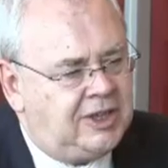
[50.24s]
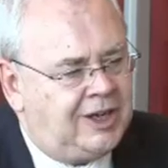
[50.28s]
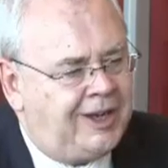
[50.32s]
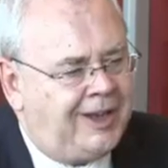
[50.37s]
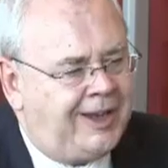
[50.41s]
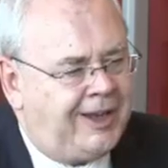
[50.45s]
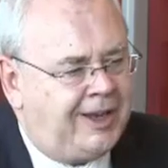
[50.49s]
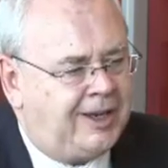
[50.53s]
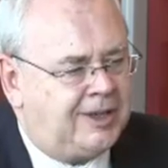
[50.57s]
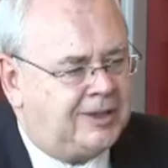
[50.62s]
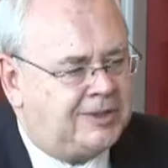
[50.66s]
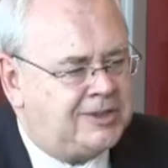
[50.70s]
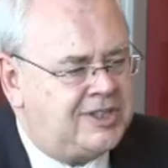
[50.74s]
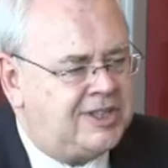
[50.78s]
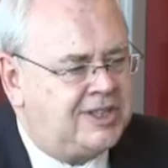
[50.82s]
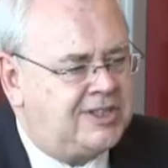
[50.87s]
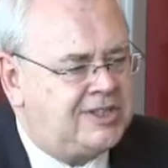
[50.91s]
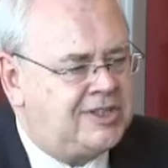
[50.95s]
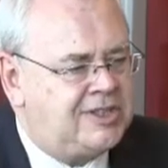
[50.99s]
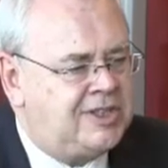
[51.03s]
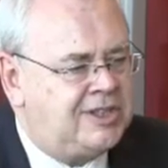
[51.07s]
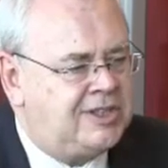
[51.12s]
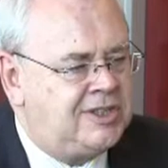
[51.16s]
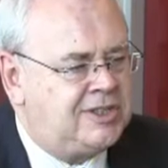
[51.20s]
the clouds,
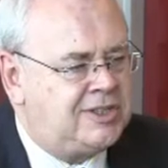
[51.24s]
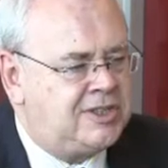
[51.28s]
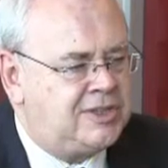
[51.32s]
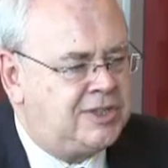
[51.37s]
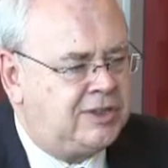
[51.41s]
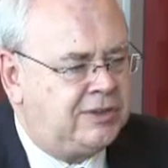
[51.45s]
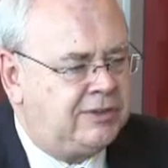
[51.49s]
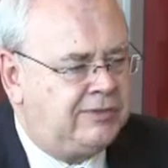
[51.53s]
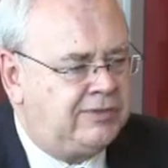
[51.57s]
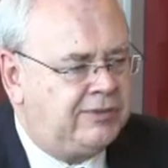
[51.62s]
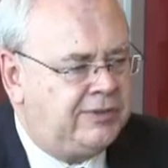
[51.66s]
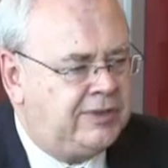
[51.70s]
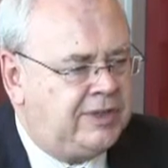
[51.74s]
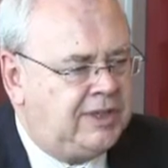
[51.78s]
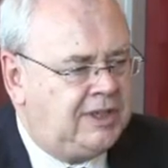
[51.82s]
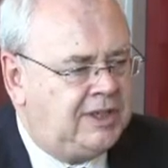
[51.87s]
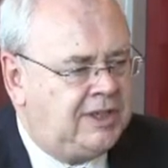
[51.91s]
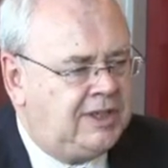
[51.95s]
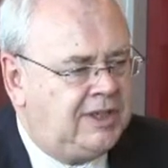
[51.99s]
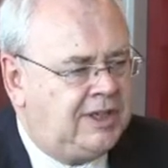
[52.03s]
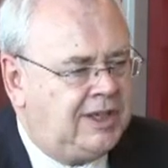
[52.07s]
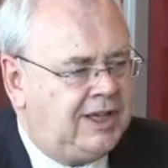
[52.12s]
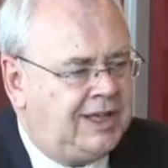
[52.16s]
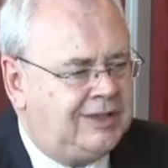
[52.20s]
that sense of
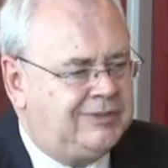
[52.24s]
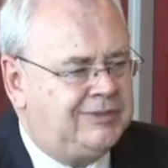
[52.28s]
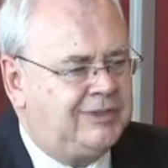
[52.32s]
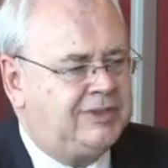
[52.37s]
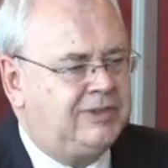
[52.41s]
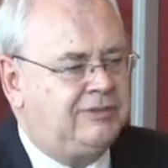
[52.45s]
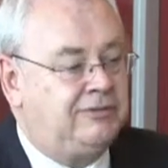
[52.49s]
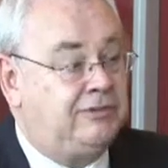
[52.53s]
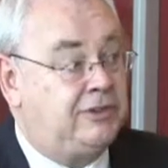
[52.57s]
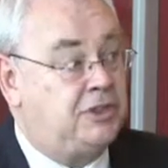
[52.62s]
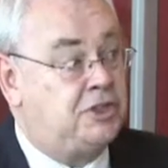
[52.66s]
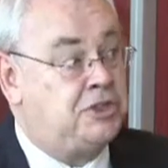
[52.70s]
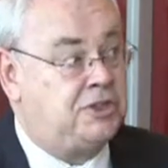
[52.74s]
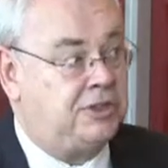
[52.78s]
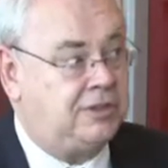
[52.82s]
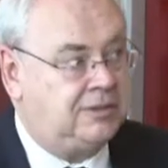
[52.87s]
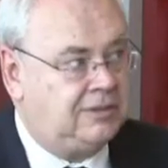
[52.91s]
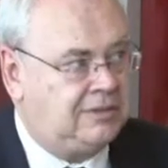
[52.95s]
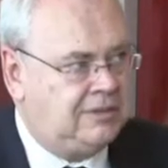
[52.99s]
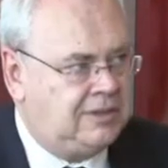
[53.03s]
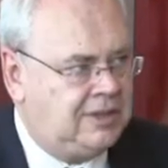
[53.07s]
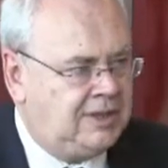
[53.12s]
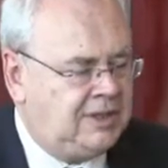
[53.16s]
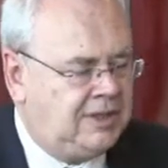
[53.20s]
having vision,
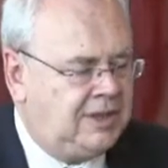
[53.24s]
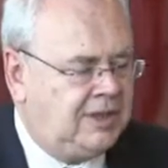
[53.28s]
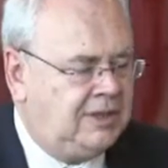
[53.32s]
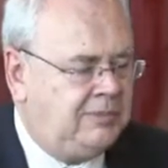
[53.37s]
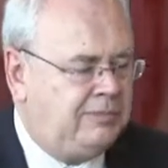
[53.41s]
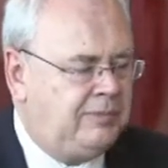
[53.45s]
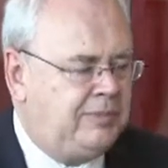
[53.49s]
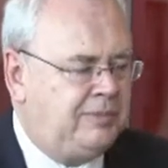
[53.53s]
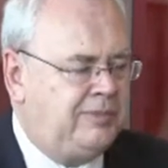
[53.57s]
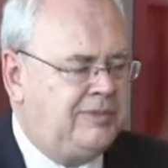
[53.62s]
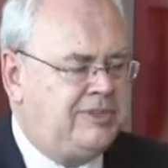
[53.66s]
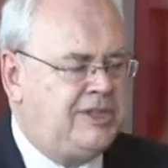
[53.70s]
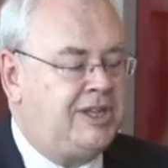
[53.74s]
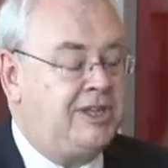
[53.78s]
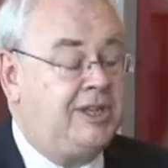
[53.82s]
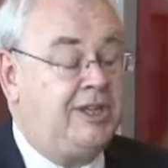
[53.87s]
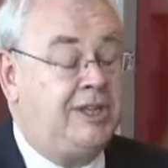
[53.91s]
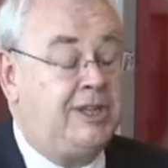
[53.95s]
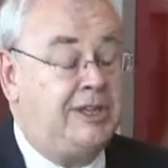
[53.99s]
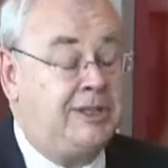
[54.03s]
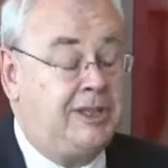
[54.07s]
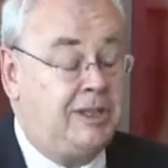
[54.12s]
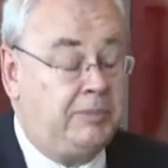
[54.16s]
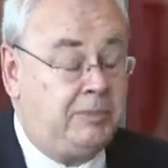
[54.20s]

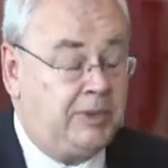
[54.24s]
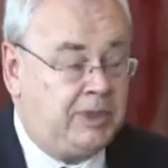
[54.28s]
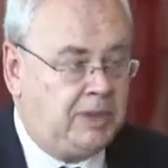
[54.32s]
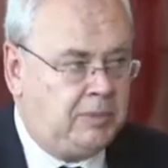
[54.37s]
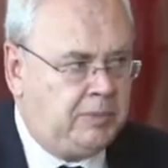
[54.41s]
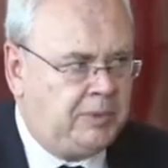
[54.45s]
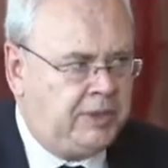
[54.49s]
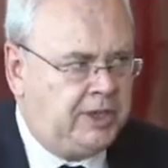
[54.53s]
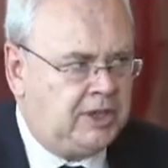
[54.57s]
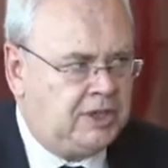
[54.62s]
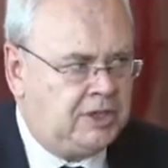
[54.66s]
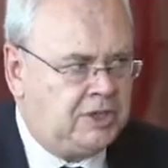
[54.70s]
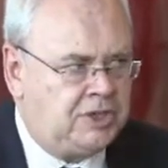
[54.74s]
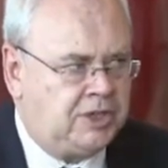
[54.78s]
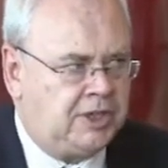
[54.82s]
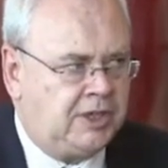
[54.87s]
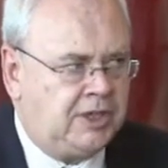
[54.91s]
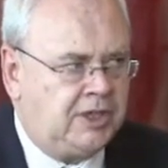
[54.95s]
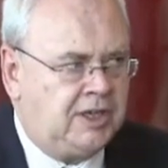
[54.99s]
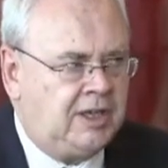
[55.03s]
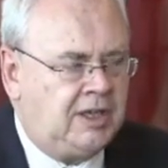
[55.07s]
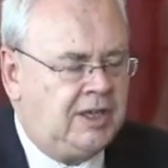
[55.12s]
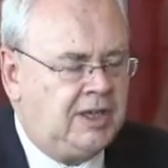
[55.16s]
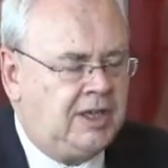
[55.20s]
taking in the big
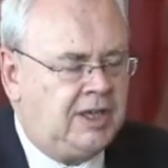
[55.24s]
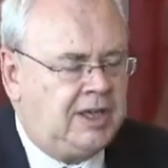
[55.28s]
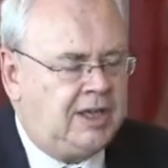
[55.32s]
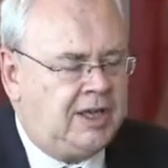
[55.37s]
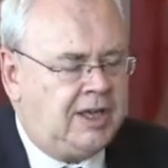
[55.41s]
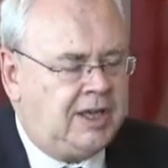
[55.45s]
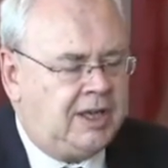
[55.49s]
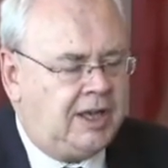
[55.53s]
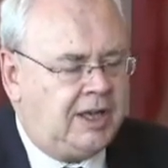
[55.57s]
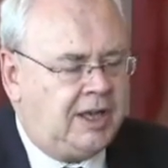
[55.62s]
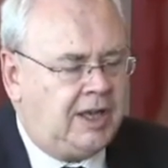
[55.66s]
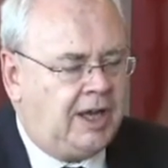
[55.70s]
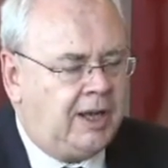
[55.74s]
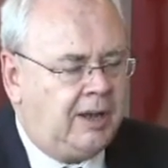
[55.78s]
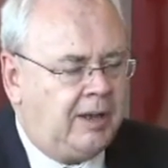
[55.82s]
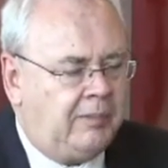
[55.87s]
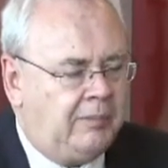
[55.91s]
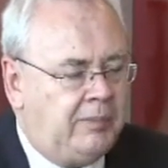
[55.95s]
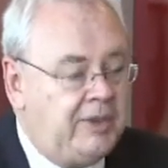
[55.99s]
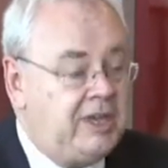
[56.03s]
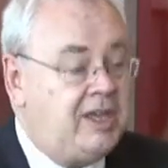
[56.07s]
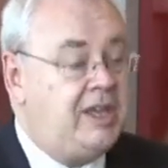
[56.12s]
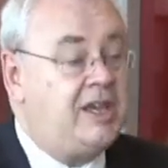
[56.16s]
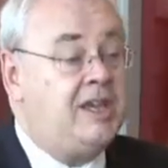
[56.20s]
picture,
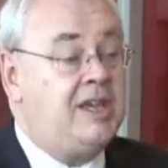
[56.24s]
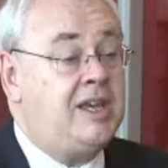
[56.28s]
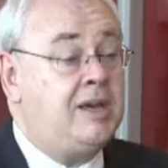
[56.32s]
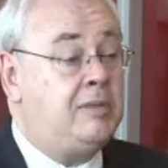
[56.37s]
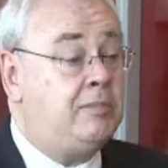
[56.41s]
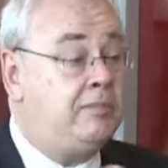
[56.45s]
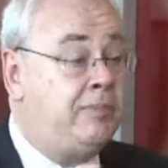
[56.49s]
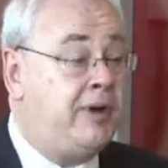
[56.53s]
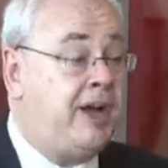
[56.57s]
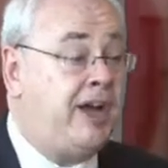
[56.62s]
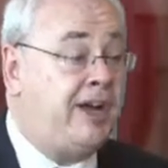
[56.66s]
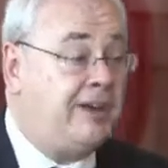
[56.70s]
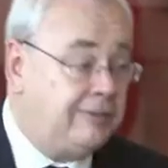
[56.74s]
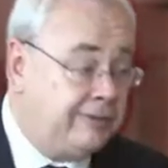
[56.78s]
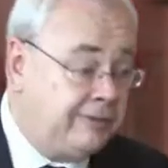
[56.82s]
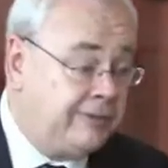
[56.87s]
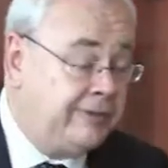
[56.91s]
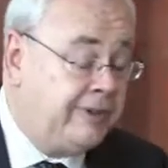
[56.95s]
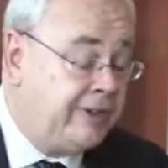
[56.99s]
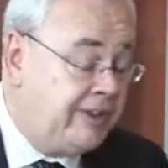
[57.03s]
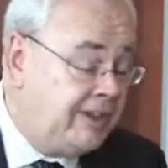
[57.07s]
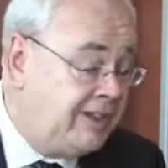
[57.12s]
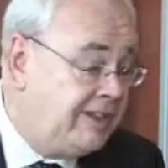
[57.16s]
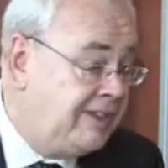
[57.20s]
being
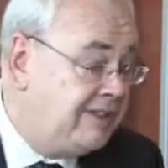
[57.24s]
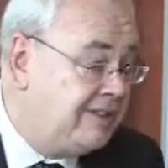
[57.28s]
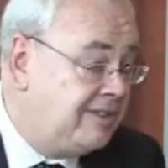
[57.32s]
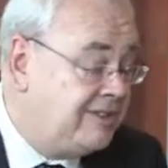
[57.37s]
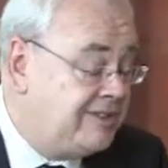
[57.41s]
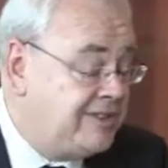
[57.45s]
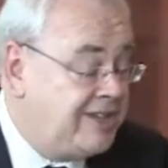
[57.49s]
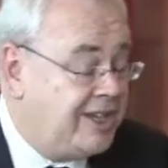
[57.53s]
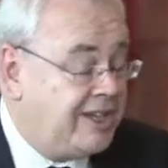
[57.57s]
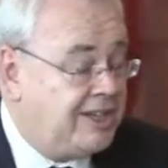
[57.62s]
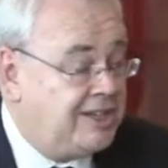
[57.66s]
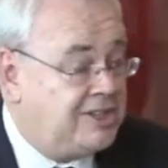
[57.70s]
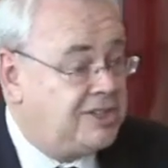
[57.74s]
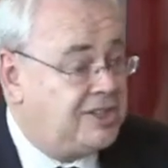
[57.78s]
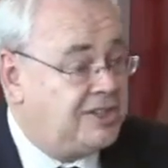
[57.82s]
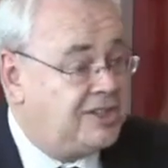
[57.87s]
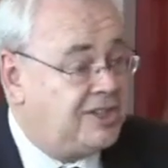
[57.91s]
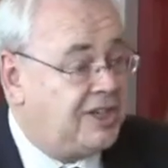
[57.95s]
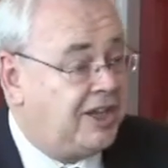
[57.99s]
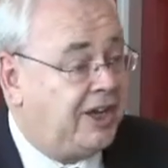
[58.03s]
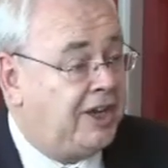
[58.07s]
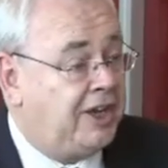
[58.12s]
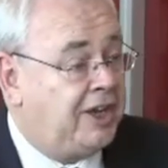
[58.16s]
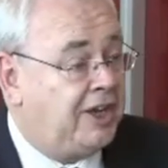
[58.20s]
above
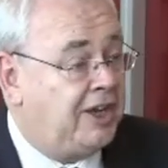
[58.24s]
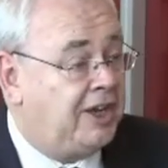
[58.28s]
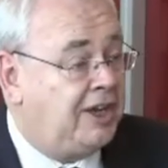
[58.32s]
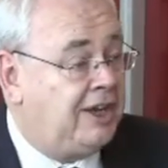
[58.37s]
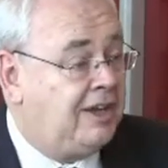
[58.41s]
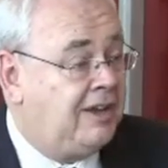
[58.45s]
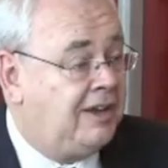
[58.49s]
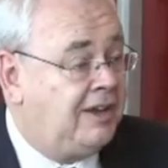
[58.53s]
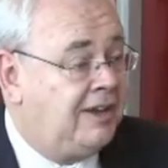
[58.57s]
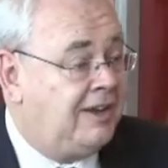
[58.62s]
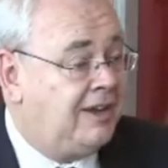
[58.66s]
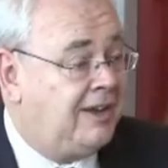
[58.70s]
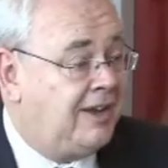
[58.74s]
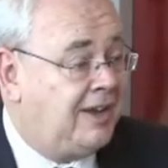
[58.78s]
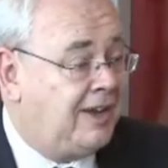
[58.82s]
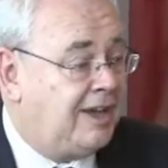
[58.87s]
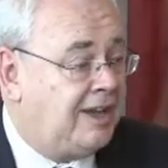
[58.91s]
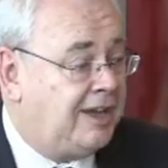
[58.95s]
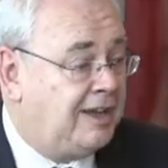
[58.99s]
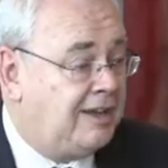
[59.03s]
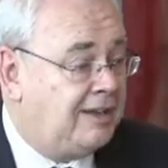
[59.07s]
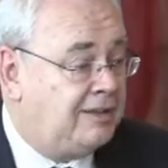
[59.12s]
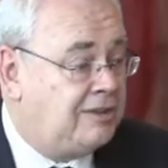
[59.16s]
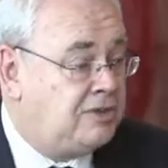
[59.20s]
day-to-day
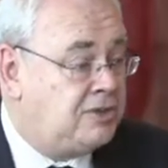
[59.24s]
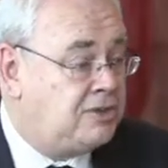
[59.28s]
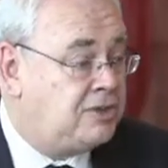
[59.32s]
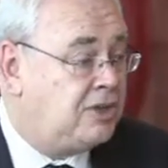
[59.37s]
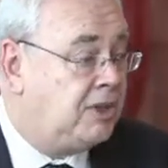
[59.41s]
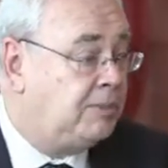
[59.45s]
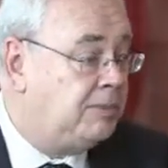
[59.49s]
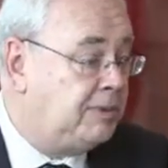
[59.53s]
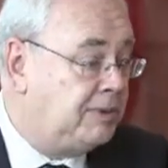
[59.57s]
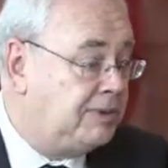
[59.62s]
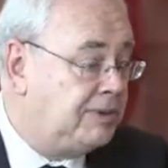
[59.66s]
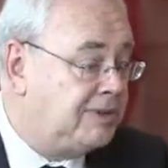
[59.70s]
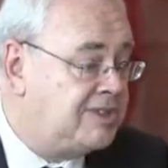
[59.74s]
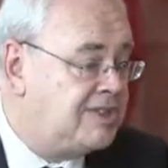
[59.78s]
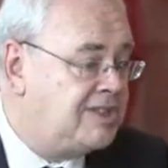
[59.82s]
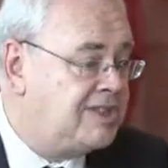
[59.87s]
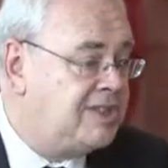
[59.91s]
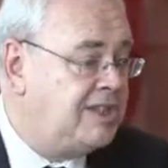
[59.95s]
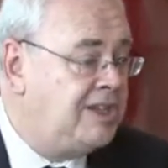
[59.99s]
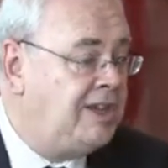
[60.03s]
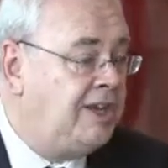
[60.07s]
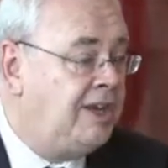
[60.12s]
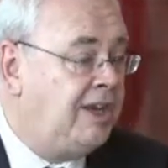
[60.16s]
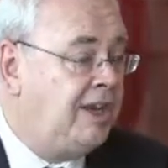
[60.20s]
troubles,
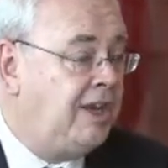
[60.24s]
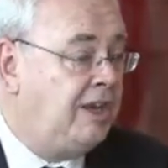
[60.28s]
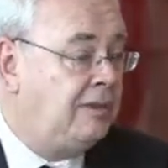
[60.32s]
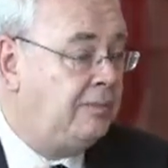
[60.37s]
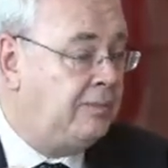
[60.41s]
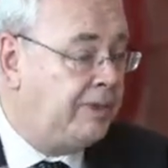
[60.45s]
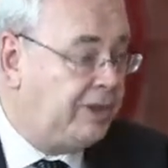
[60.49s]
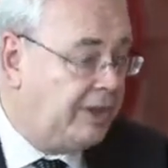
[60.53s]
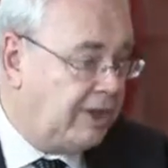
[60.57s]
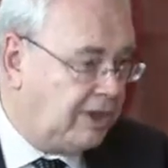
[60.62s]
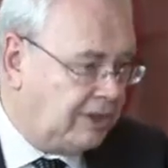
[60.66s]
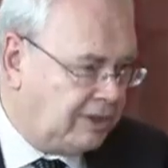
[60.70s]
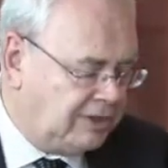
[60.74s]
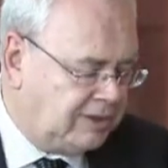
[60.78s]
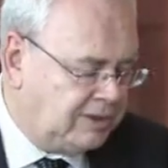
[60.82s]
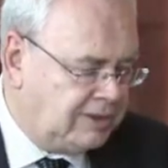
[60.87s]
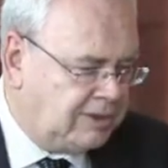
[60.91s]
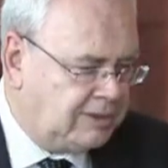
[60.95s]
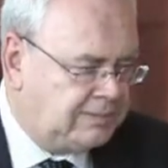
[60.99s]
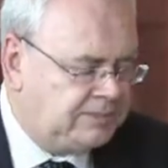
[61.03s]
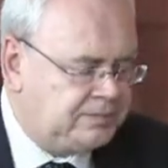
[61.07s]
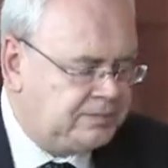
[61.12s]
seeing beyond.